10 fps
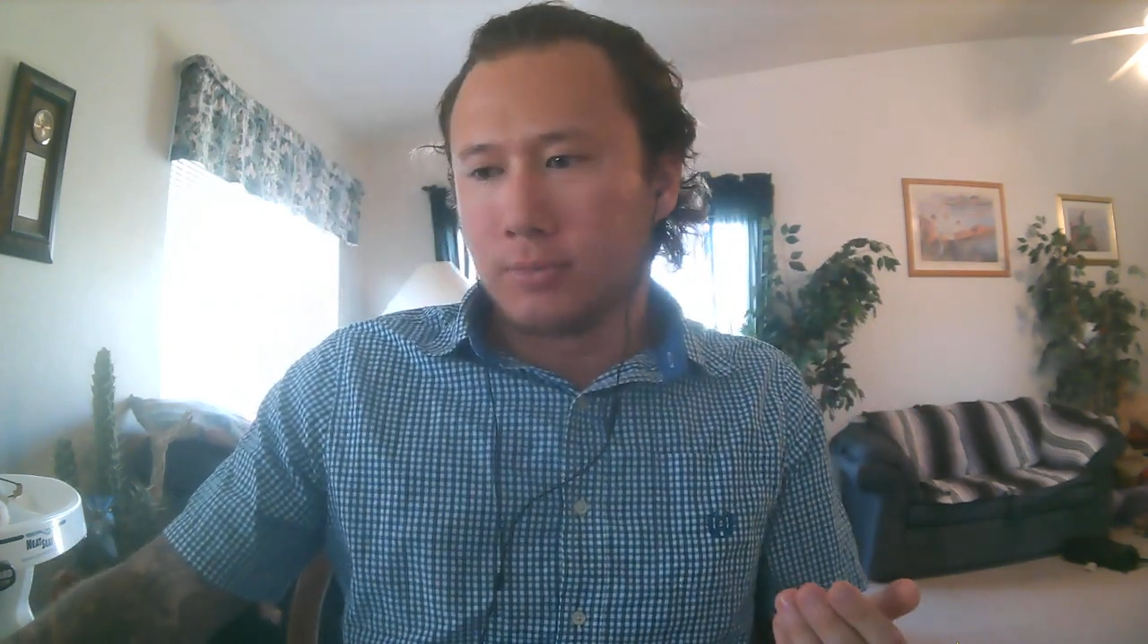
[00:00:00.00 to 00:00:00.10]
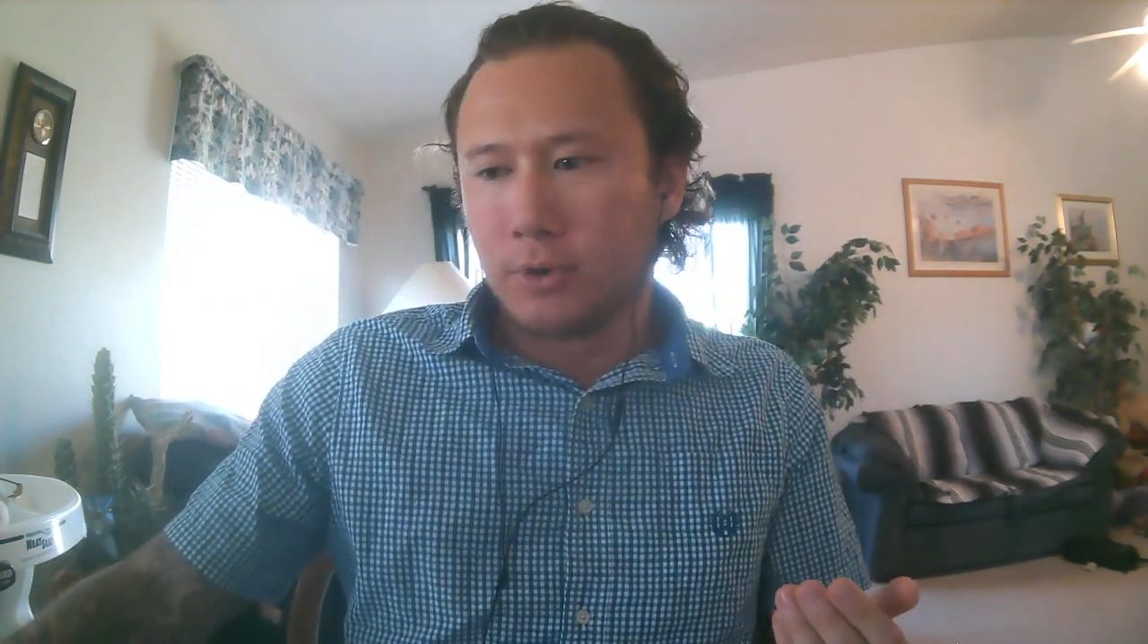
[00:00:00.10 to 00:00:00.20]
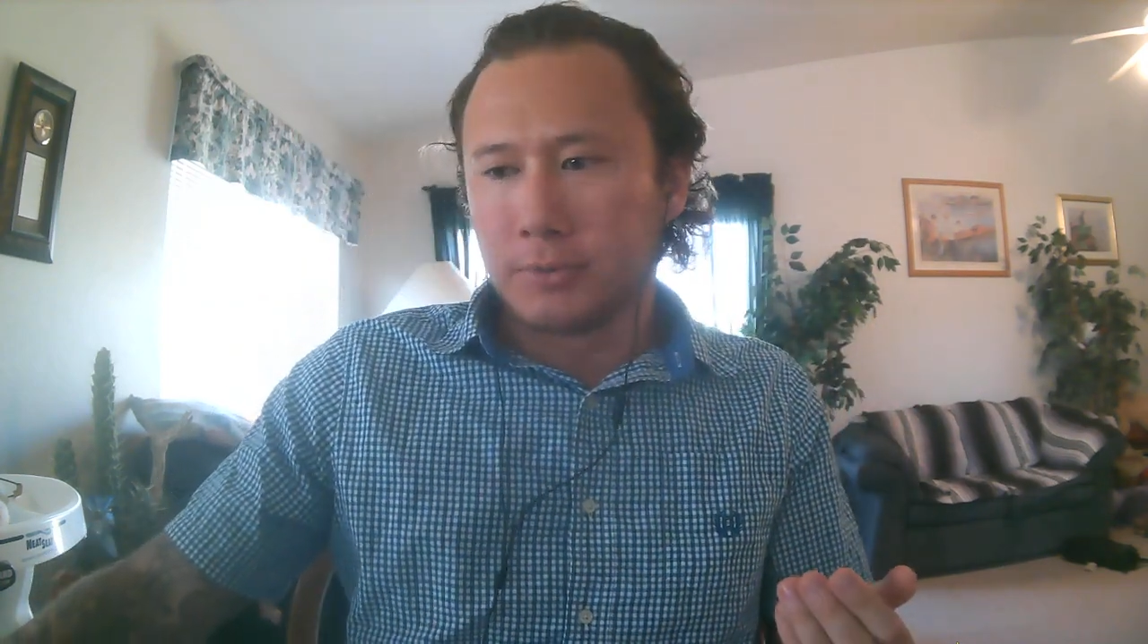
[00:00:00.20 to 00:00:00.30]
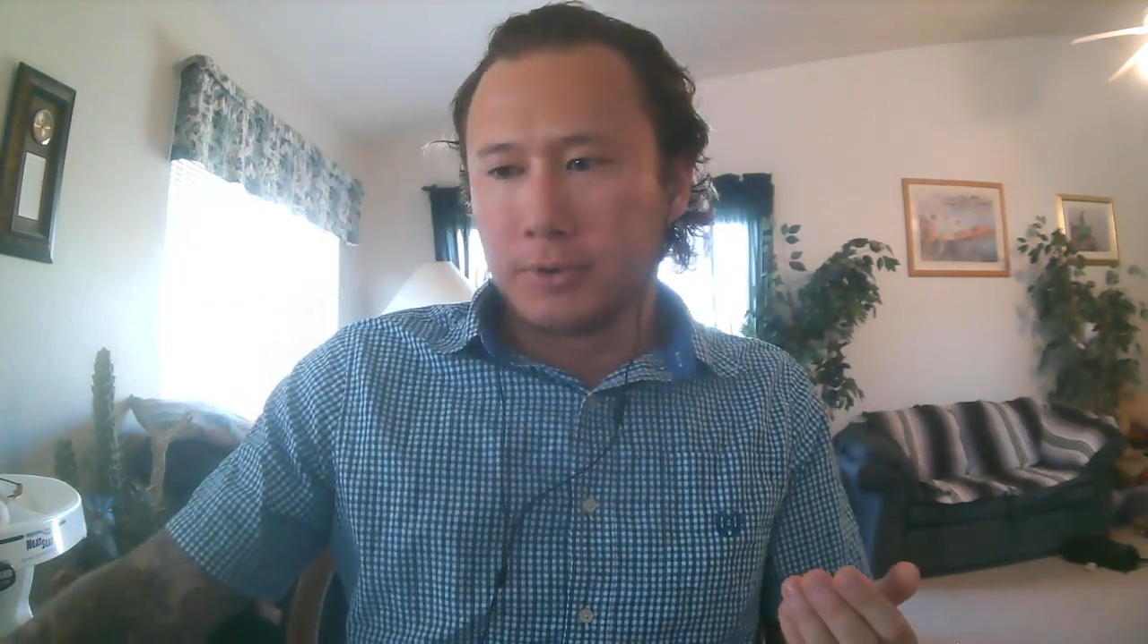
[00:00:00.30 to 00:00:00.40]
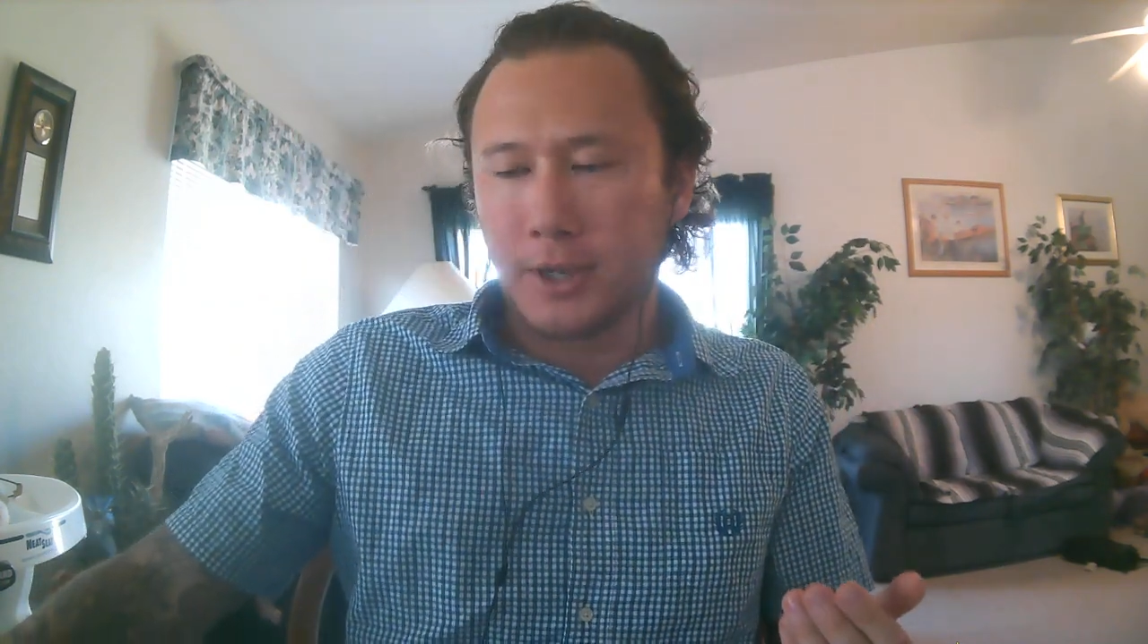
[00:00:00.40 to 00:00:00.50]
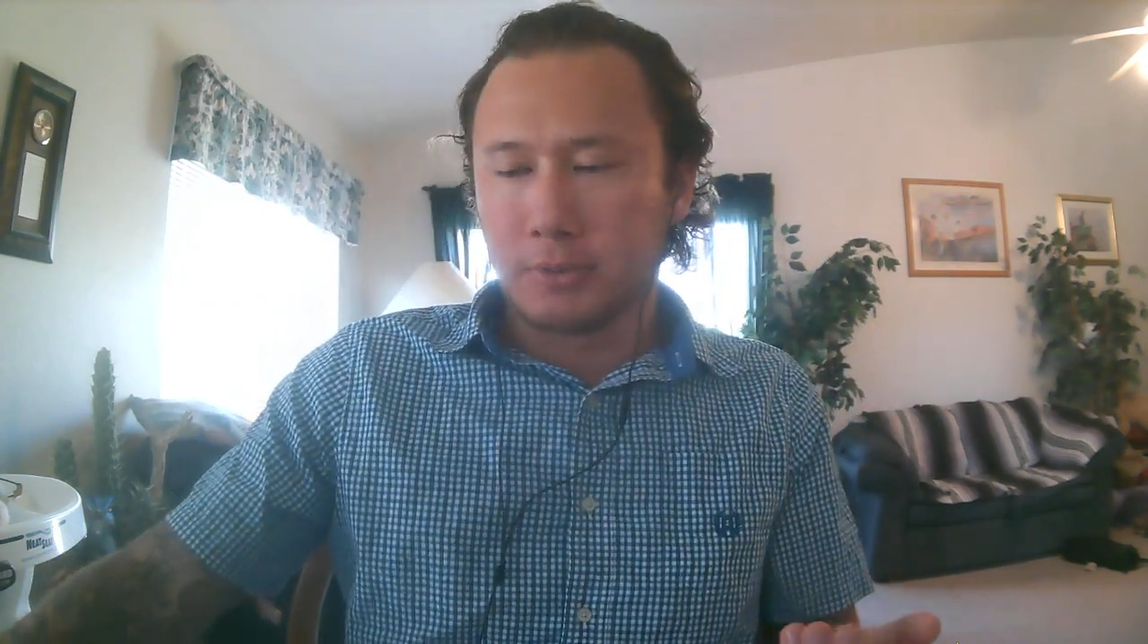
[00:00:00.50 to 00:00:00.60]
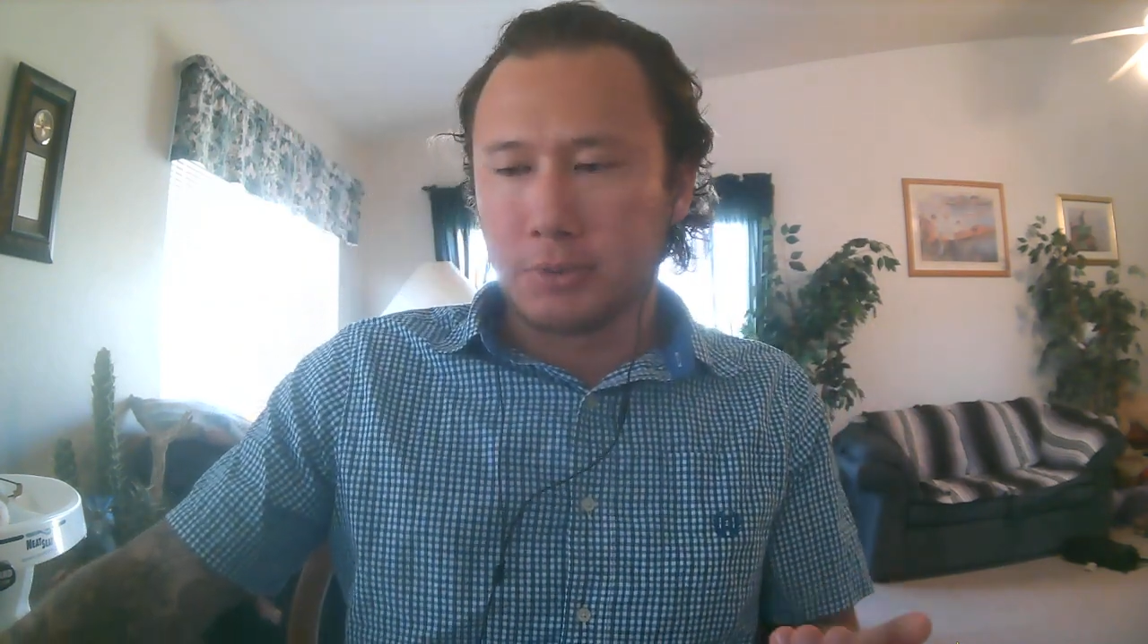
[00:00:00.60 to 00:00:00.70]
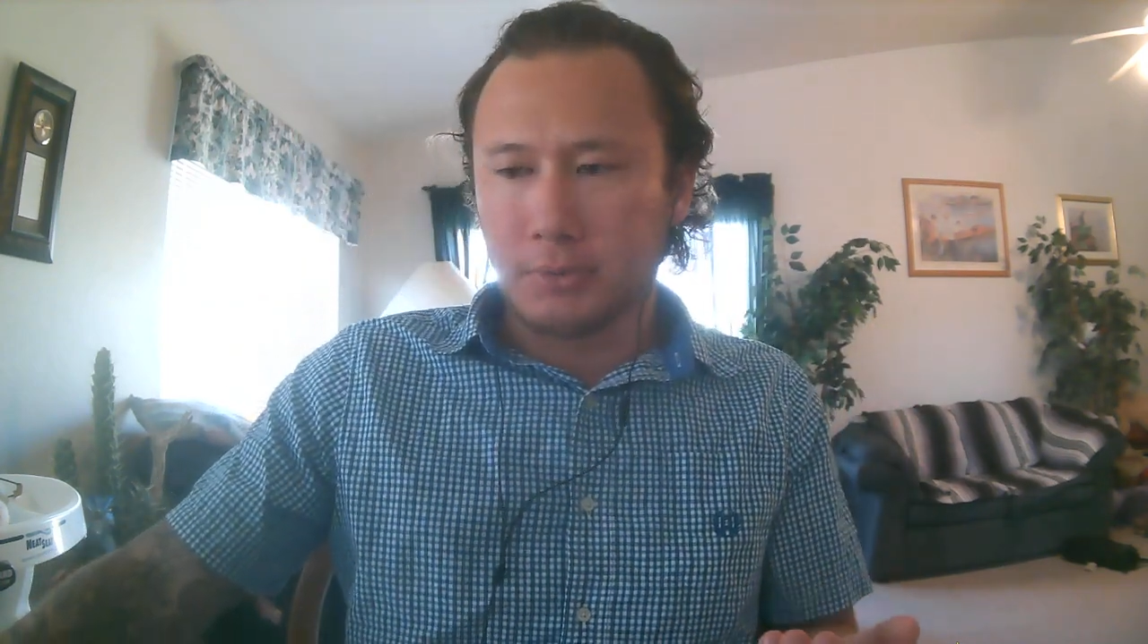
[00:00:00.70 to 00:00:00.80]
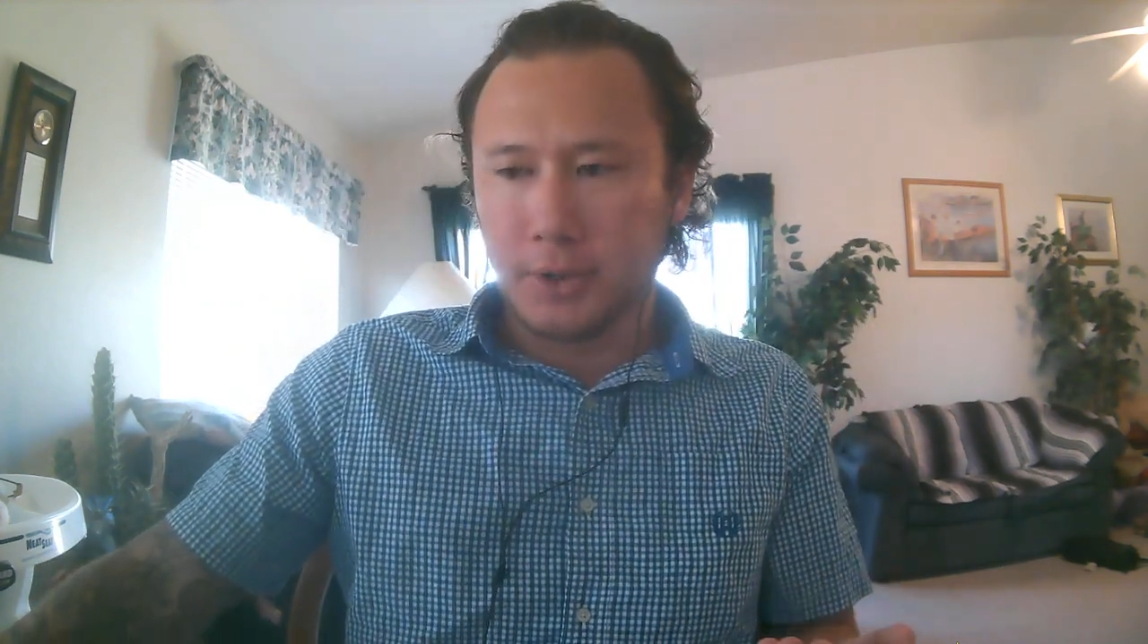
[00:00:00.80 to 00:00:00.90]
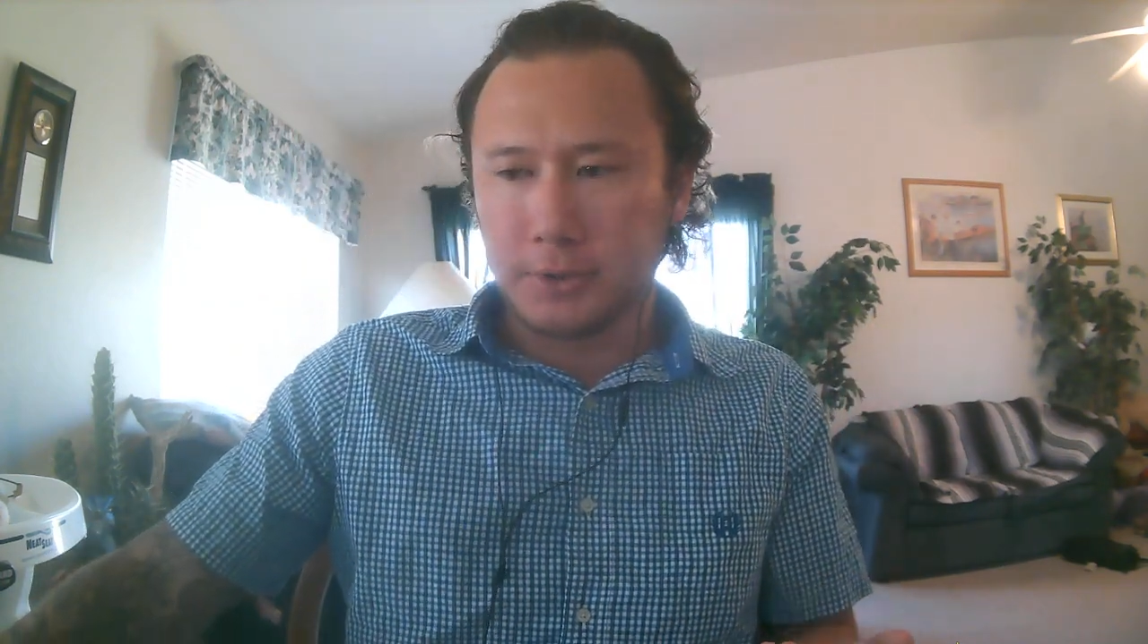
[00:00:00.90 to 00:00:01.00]
more
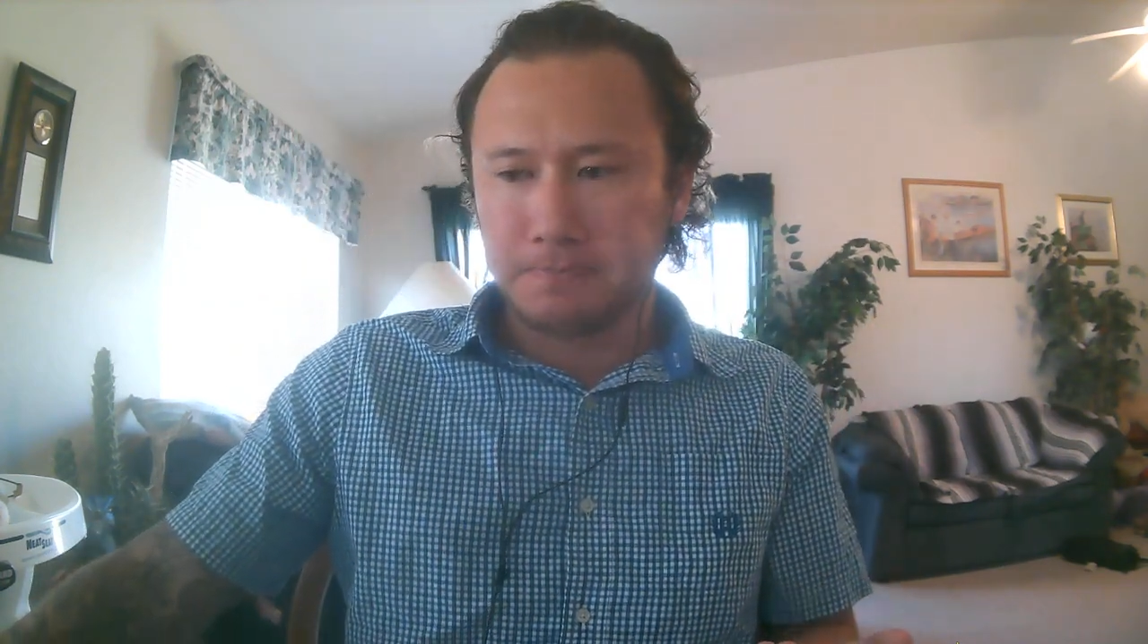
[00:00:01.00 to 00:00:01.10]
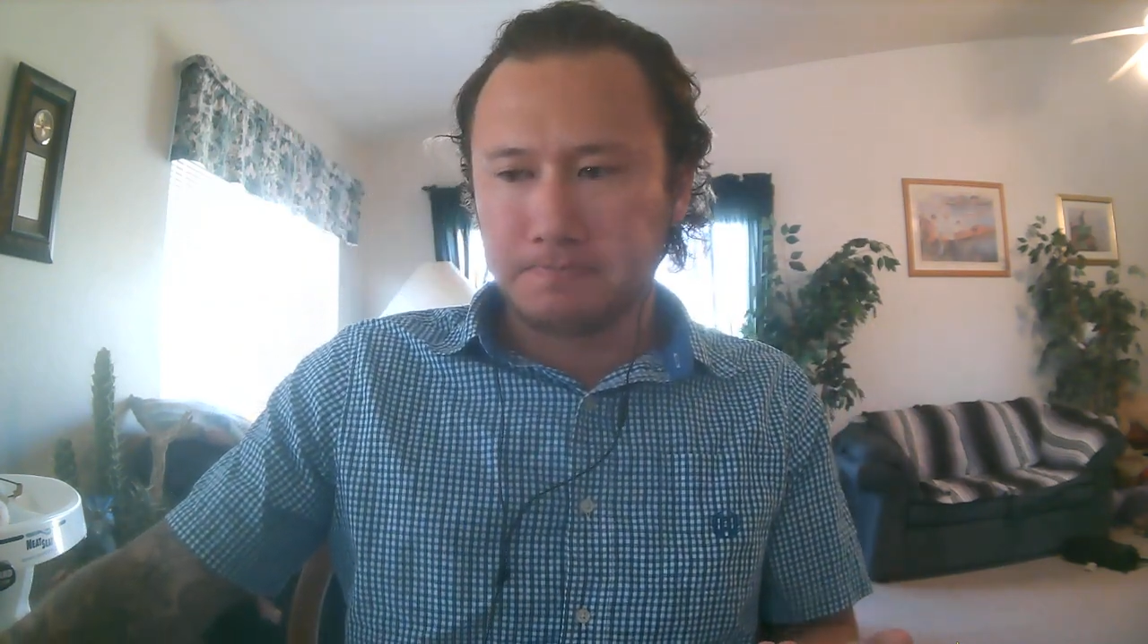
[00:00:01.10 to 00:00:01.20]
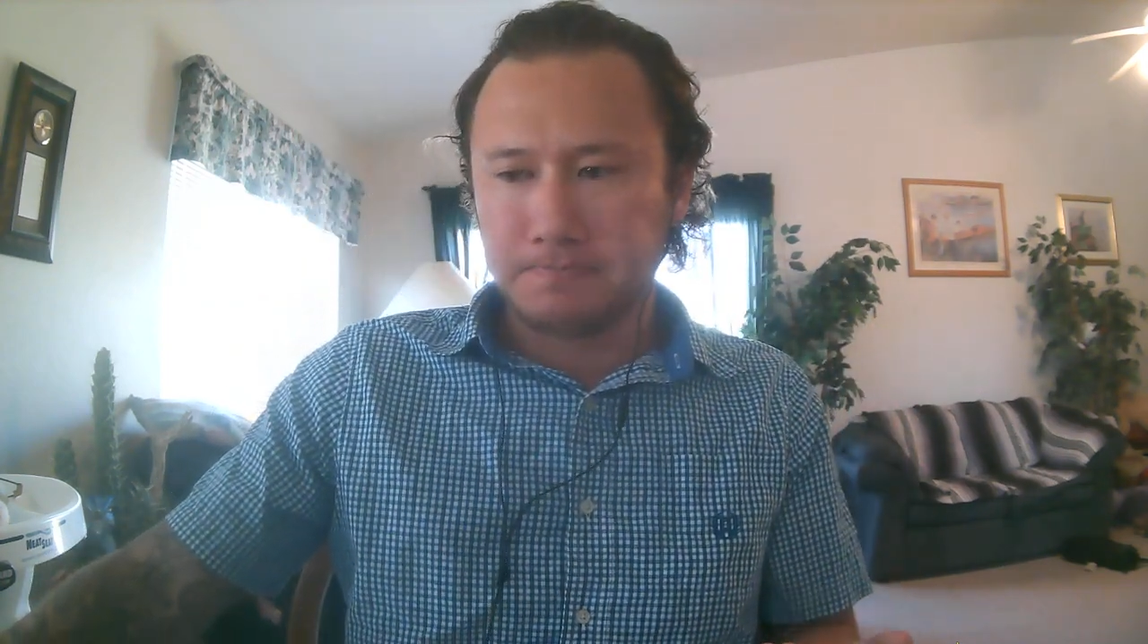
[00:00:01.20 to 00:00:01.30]
relatable one.